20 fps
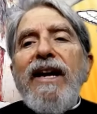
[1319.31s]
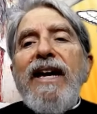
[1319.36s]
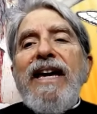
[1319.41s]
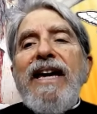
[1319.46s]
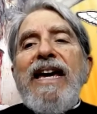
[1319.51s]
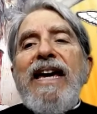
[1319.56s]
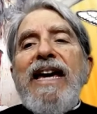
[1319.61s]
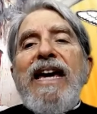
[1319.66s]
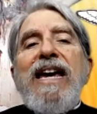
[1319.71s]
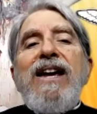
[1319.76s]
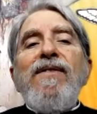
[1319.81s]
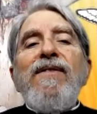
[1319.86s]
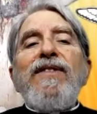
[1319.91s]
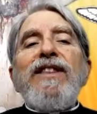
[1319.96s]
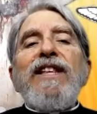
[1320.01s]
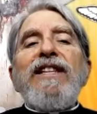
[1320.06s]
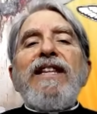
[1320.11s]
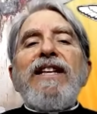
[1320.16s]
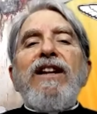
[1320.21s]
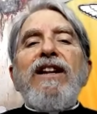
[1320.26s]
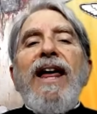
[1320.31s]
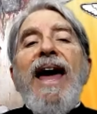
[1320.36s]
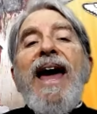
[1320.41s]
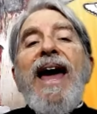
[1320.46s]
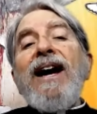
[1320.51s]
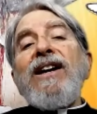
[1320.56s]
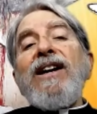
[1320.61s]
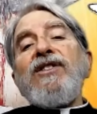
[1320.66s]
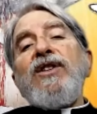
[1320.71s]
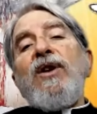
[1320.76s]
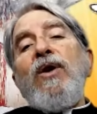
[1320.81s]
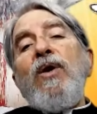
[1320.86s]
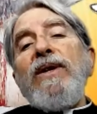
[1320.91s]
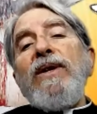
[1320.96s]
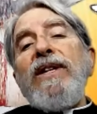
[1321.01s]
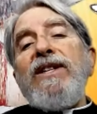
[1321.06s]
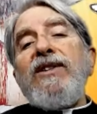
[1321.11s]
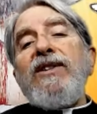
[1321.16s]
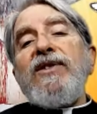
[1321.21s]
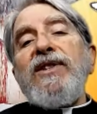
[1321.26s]
even the little acts, the holy
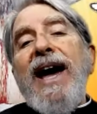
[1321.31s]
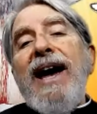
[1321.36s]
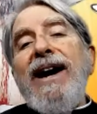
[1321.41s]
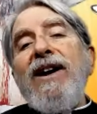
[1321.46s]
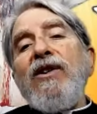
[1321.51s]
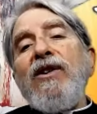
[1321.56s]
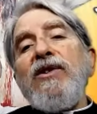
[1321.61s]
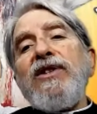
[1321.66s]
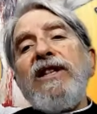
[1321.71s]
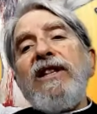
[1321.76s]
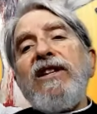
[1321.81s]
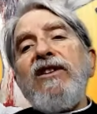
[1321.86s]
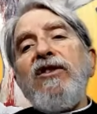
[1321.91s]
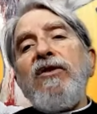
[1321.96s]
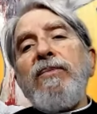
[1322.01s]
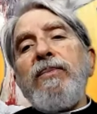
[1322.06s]
desires, the little